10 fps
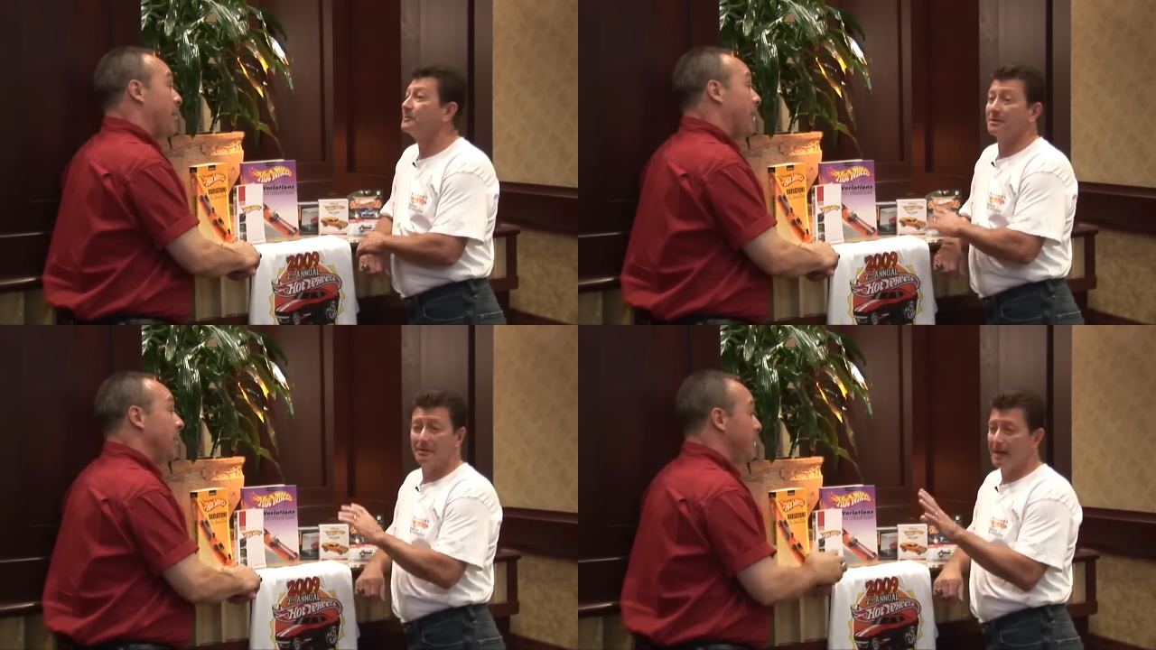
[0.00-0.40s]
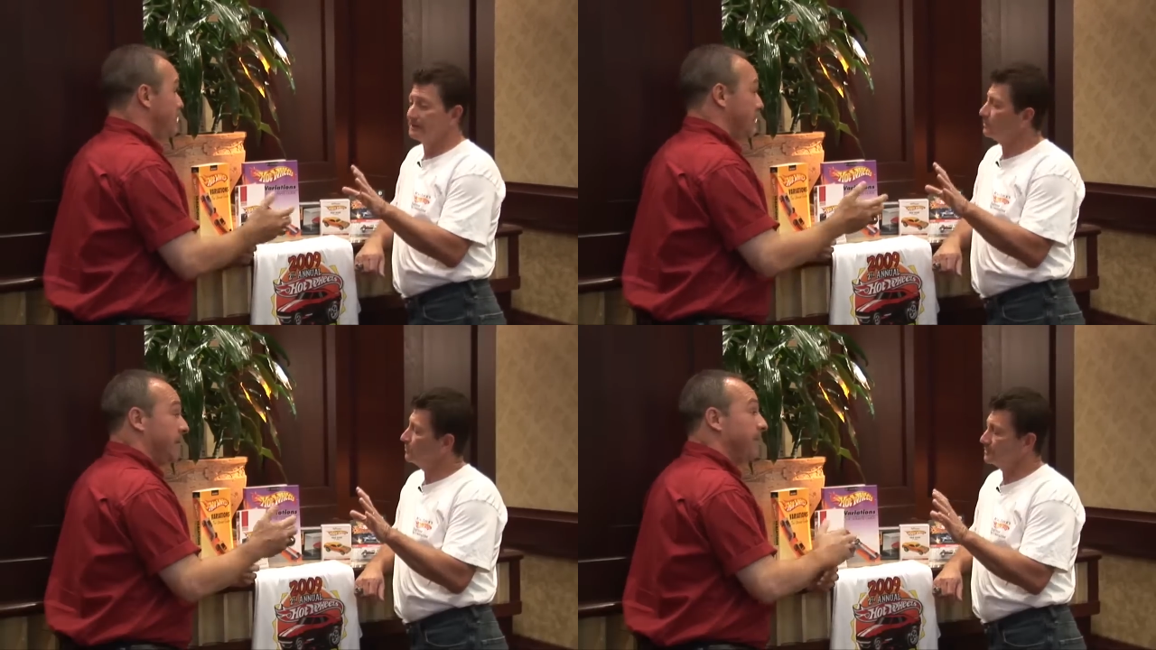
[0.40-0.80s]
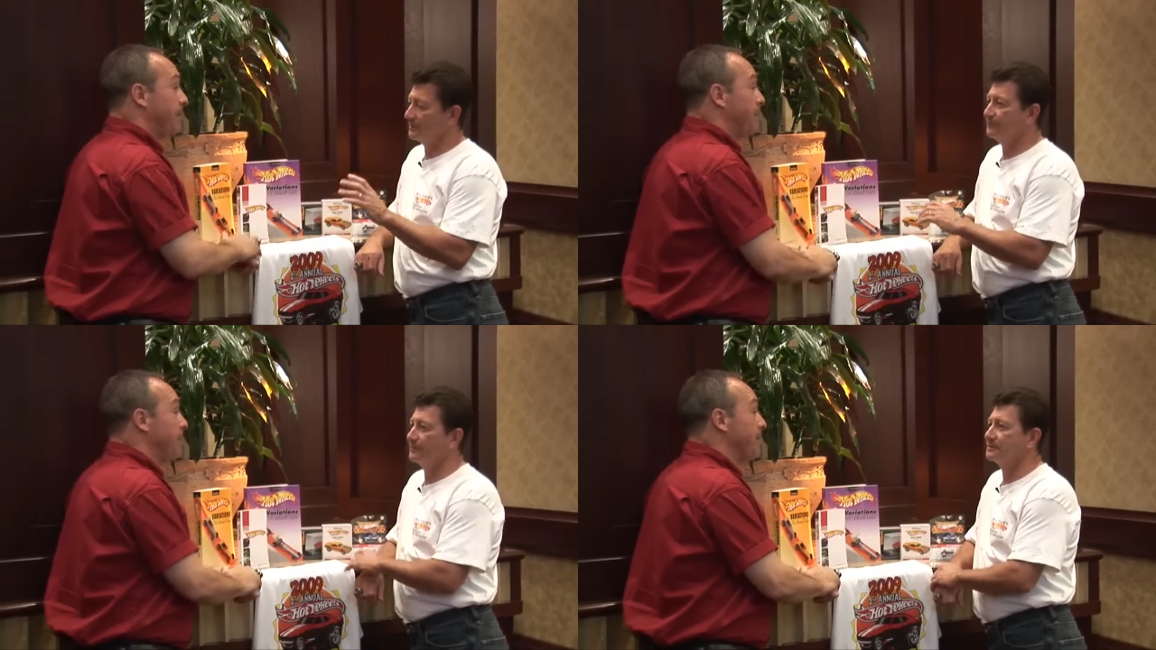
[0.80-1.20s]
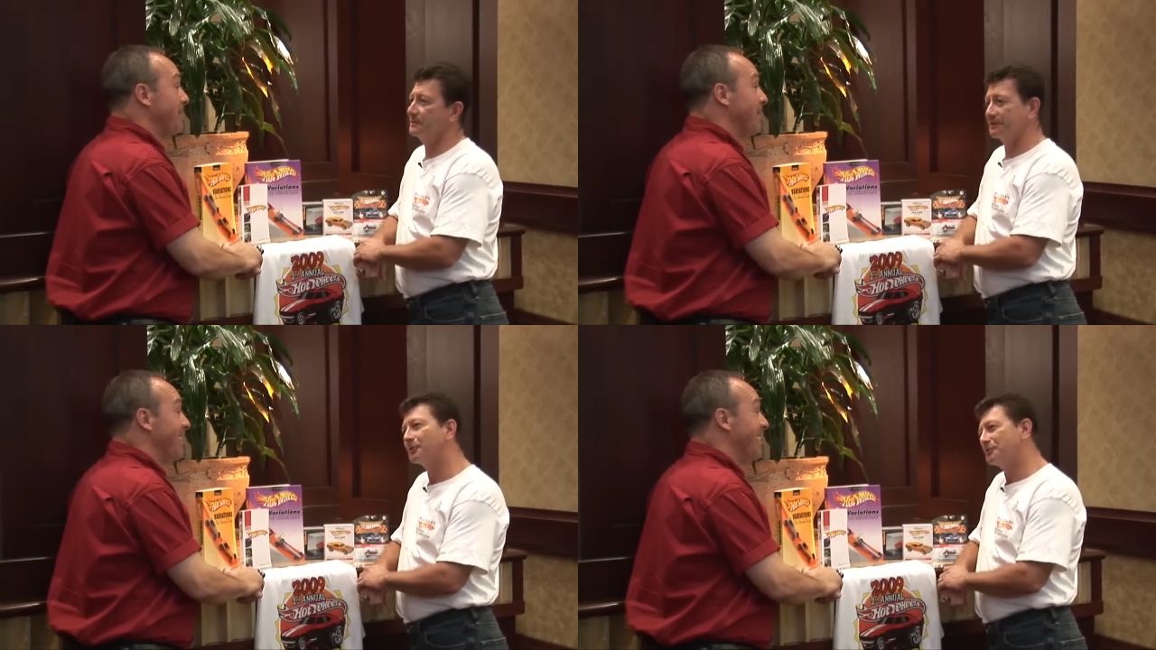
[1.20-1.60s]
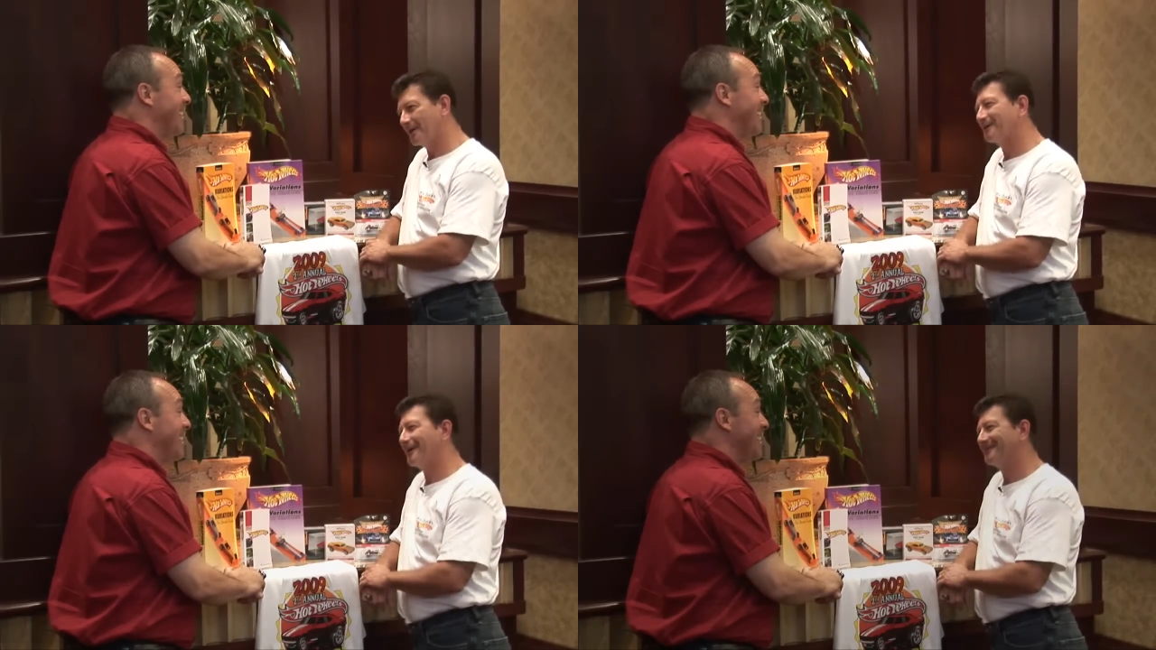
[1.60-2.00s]
Speaker 1: There's a lot of cool stuff here, so let's go
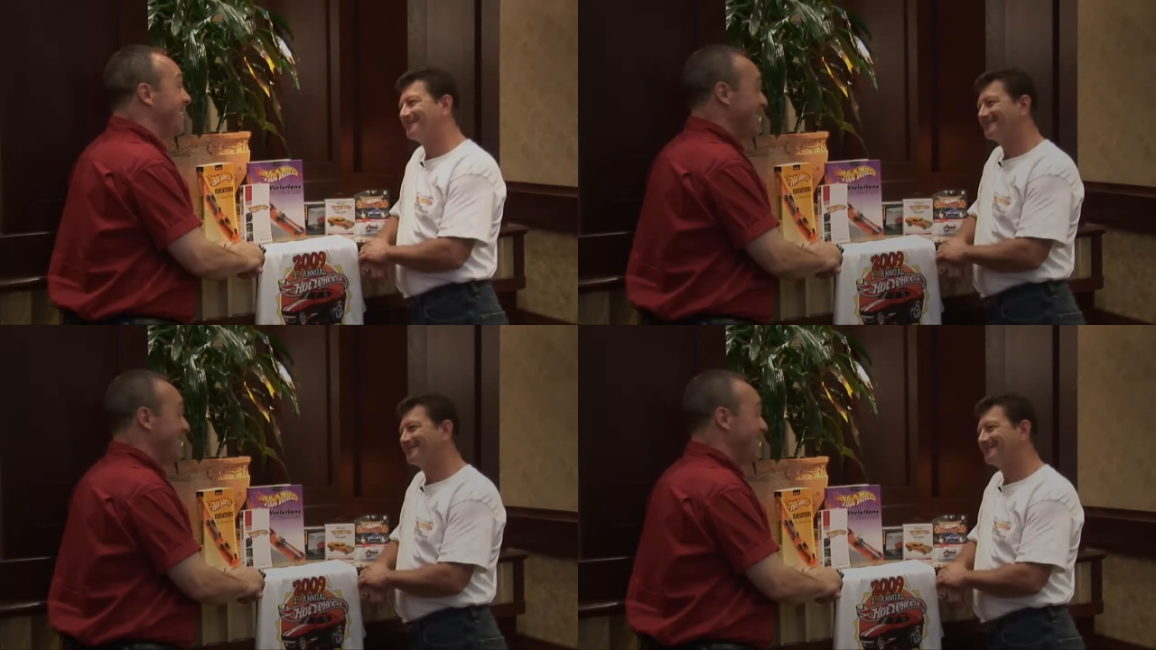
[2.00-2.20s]
check it out.